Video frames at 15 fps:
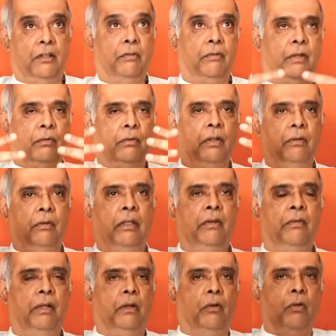Then we could
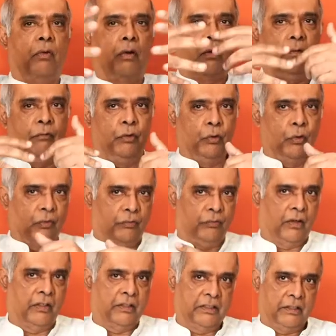give an overall view of
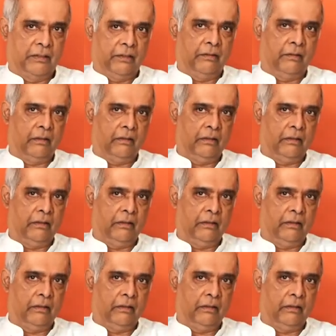funds and